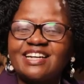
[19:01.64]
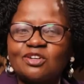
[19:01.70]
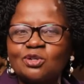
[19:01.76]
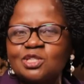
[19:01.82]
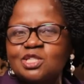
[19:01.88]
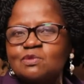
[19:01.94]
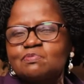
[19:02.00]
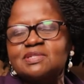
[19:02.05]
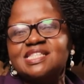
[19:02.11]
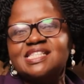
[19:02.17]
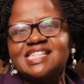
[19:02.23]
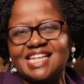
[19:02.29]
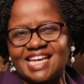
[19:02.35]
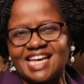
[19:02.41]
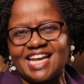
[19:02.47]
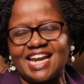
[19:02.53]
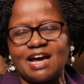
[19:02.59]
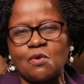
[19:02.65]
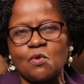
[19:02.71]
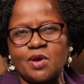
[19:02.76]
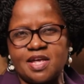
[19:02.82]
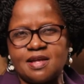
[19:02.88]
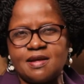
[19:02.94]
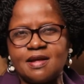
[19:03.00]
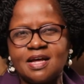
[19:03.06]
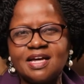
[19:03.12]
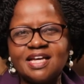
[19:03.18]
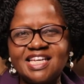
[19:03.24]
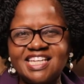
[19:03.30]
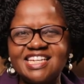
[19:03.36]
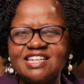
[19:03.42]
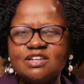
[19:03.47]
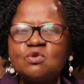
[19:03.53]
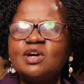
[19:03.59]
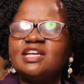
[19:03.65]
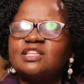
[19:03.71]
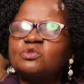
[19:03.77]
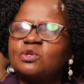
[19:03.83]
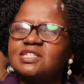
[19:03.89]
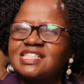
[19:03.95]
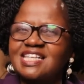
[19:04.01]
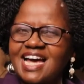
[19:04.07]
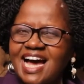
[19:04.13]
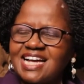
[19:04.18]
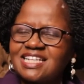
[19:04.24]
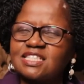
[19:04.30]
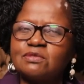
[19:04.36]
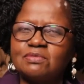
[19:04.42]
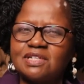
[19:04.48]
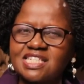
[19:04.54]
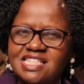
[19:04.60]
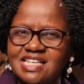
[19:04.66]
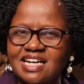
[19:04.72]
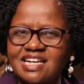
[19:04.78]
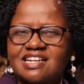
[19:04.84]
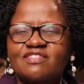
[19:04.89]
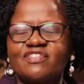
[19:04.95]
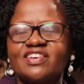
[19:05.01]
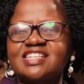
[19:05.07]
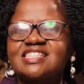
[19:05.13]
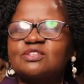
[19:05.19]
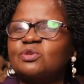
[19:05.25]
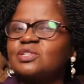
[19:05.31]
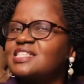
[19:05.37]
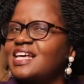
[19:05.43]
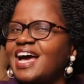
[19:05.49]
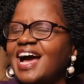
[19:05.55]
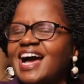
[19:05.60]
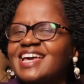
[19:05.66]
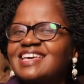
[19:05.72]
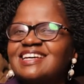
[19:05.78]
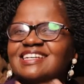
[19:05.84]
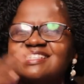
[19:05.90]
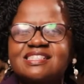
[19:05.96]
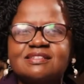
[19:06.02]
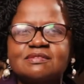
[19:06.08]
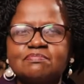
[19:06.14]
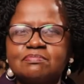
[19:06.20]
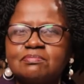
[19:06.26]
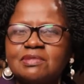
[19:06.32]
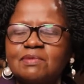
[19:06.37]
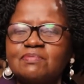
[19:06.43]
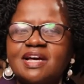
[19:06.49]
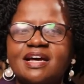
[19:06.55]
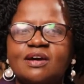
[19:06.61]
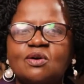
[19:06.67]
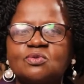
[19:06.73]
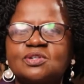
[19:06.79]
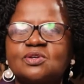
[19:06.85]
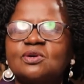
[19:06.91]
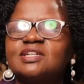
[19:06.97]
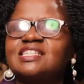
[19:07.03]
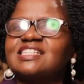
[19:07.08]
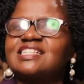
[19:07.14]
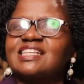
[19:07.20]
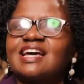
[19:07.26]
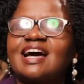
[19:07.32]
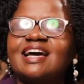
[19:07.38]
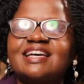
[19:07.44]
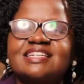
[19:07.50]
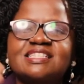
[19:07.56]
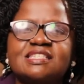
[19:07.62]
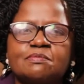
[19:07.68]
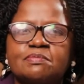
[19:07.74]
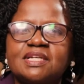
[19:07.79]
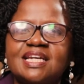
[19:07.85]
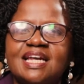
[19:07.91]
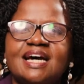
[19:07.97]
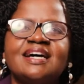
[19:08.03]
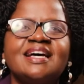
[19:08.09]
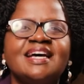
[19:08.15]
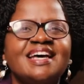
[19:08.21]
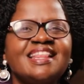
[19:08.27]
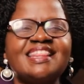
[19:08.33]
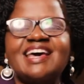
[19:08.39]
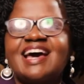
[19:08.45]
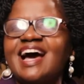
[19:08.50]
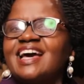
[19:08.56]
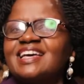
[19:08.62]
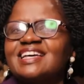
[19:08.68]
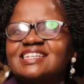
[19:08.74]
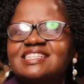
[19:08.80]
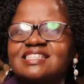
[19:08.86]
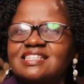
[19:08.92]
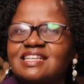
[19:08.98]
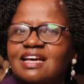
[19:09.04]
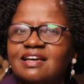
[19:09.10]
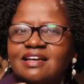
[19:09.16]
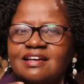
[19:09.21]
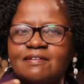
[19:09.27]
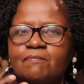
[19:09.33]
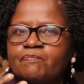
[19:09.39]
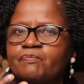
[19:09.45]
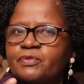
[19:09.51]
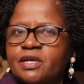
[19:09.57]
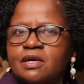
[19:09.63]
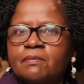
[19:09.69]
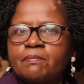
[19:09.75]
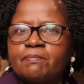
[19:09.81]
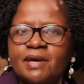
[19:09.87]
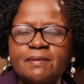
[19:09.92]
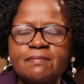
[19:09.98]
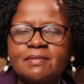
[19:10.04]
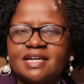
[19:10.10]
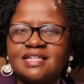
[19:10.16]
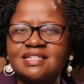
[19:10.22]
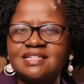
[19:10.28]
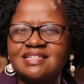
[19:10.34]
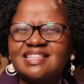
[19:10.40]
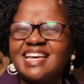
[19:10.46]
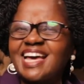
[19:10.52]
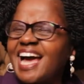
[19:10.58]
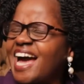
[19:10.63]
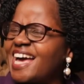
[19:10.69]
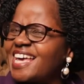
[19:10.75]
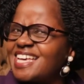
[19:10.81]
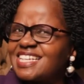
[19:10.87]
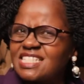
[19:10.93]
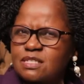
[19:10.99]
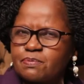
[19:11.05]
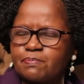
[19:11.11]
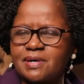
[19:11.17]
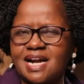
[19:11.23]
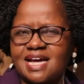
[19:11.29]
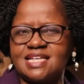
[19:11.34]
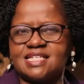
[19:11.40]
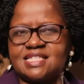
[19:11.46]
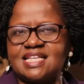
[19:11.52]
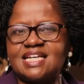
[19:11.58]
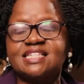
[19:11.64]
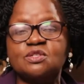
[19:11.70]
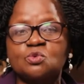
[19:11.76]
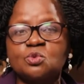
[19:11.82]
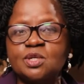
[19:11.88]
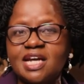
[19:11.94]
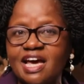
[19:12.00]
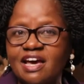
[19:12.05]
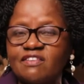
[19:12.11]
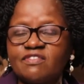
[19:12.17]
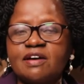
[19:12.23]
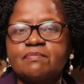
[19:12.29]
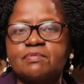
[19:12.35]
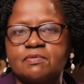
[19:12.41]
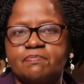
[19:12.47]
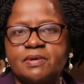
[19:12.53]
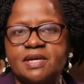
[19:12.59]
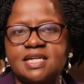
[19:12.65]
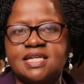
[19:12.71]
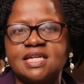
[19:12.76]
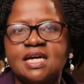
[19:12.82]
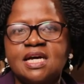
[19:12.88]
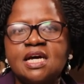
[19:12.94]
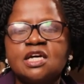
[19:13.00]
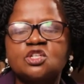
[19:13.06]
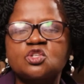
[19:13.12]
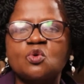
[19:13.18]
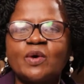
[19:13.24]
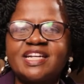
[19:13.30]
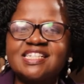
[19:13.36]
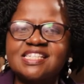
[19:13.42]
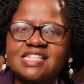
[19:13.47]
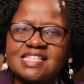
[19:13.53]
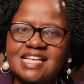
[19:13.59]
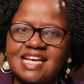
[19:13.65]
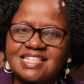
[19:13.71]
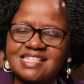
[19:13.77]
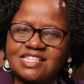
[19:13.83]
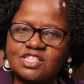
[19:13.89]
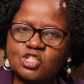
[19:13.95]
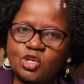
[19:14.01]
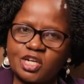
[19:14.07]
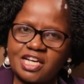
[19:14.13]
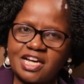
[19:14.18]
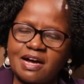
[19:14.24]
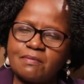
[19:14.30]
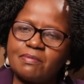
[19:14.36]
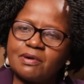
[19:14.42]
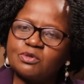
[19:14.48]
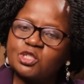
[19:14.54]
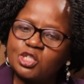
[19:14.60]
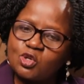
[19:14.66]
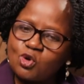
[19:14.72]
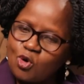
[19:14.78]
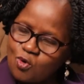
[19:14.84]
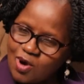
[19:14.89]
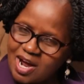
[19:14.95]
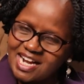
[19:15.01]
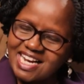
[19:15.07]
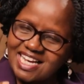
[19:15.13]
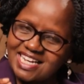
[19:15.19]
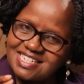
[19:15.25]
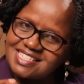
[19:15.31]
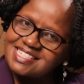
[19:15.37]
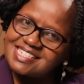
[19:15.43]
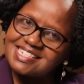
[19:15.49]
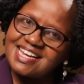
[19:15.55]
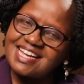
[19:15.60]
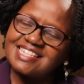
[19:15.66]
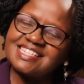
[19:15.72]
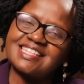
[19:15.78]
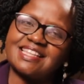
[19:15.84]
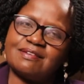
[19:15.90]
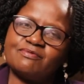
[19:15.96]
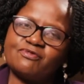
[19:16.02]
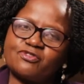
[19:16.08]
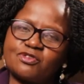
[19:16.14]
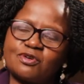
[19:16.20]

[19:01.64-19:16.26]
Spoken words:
cannot be taken away. He knew it was the ultimate sacrifice. It was the highest, maybe I could call it the highest bidder, the highest payment, the highest price that could ever be paid. So when Jesus is talking about no one can snatch them